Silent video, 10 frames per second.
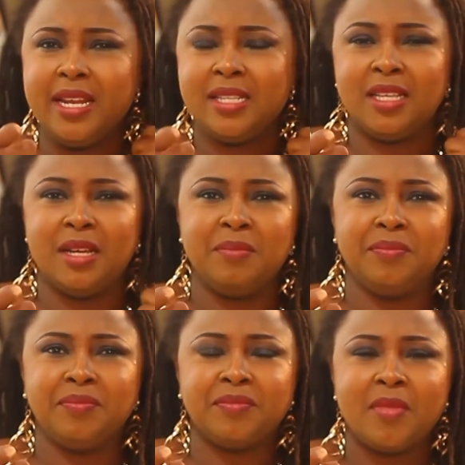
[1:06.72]
is
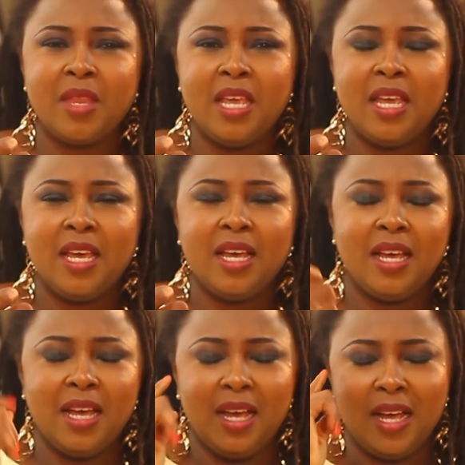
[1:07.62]
um,
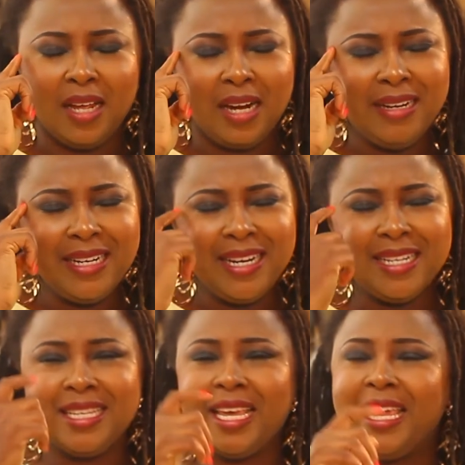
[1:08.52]
reading
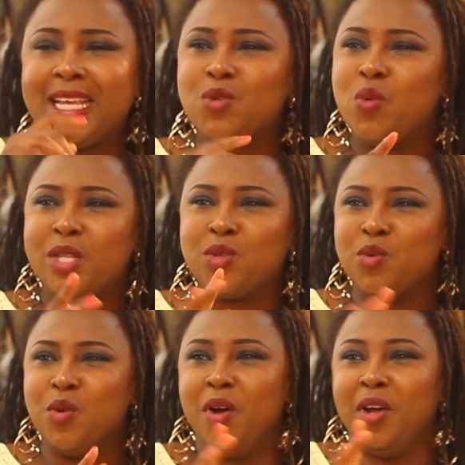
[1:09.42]
is a gateway to.